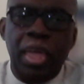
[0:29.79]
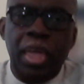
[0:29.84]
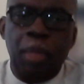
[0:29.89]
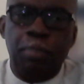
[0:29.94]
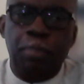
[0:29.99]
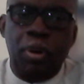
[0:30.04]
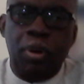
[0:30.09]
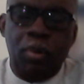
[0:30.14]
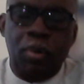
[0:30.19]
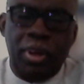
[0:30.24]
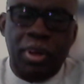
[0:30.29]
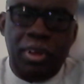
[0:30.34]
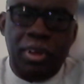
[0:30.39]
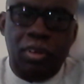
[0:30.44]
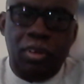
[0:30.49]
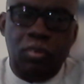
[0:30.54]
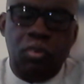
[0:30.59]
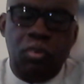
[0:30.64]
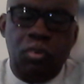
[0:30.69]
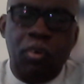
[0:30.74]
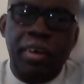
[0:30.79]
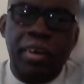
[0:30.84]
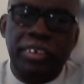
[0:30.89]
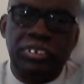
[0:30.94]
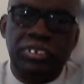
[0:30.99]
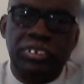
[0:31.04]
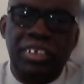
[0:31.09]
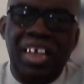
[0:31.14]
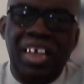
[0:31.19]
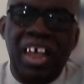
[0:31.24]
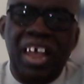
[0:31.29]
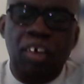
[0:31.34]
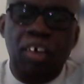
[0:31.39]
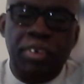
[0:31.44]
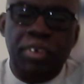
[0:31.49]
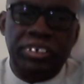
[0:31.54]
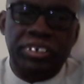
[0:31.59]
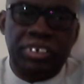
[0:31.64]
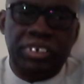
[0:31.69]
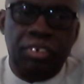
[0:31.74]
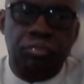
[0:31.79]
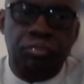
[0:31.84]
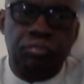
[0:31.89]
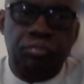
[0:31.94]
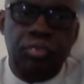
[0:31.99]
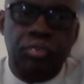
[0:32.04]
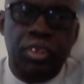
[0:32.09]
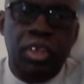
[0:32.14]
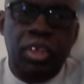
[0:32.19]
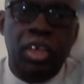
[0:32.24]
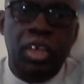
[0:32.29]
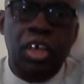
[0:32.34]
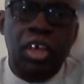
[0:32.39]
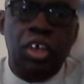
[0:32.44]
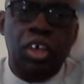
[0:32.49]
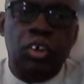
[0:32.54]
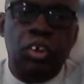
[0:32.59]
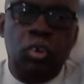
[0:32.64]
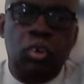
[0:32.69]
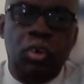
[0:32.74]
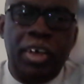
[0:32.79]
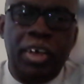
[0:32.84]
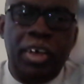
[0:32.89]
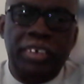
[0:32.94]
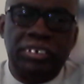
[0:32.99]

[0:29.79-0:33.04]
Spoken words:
air power, whereas the RSF, you know,